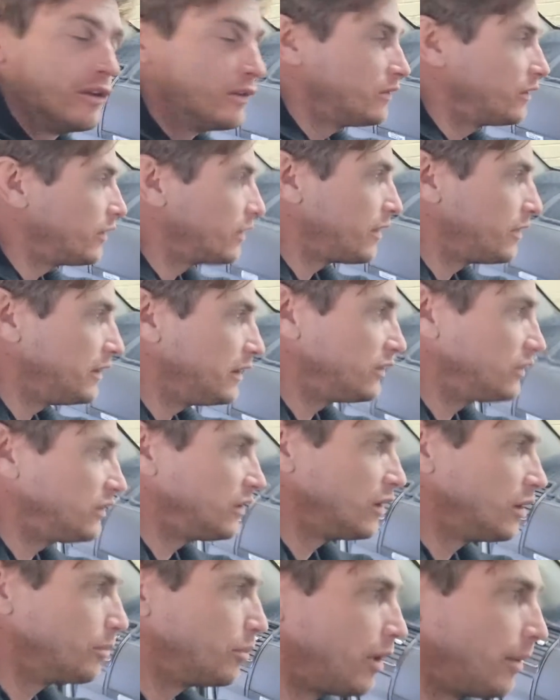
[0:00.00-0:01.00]
So then this
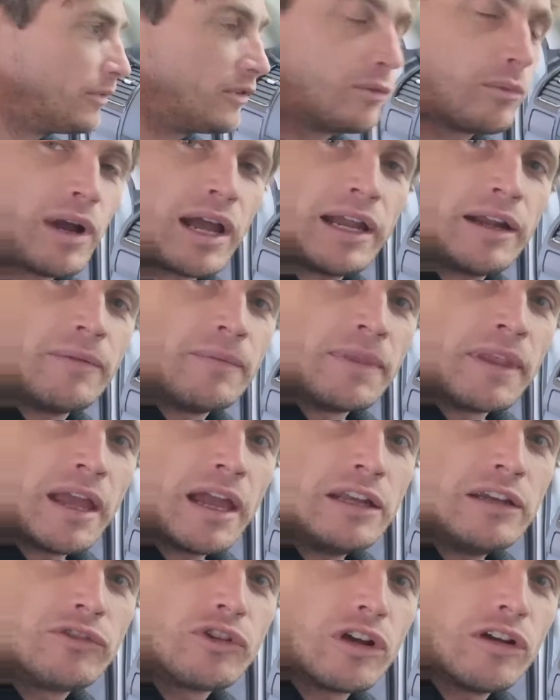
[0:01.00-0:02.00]
unit pops away
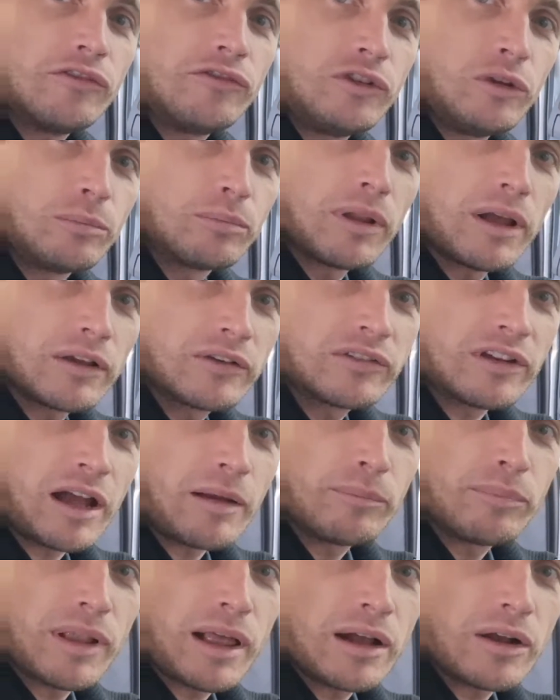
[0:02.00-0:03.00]
and you've got a few plugs to
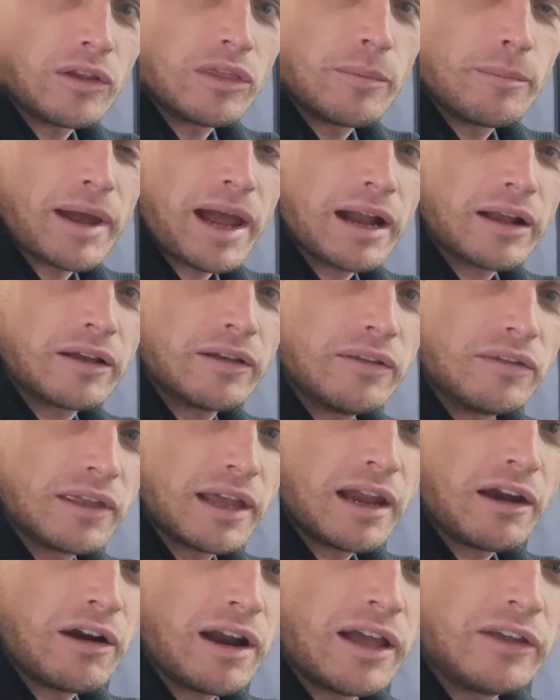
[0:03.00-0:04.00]
unplug on the back
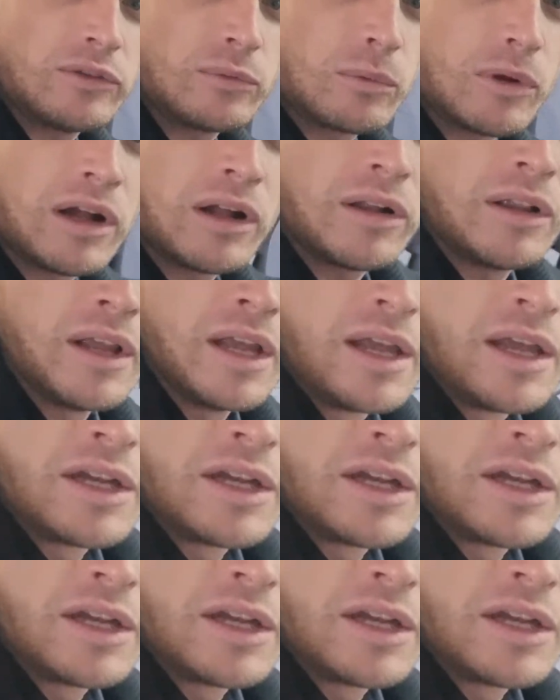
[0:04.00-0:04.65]
there as well.